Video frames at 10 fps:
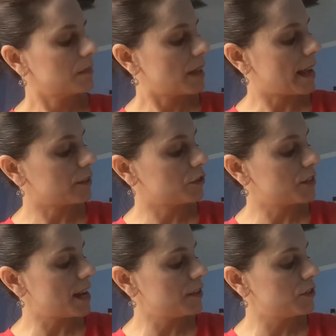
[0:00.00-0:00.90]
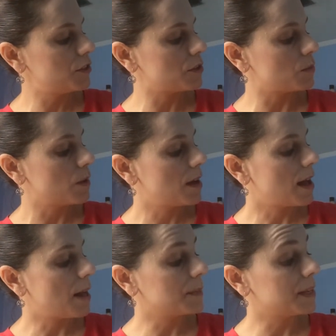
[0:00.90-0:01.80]
Exercise 2.
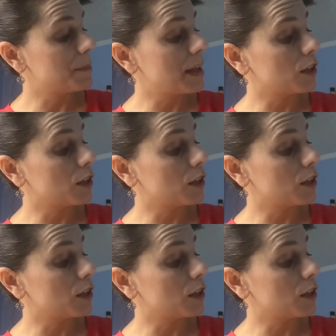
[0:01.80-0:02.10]
I'm going to make a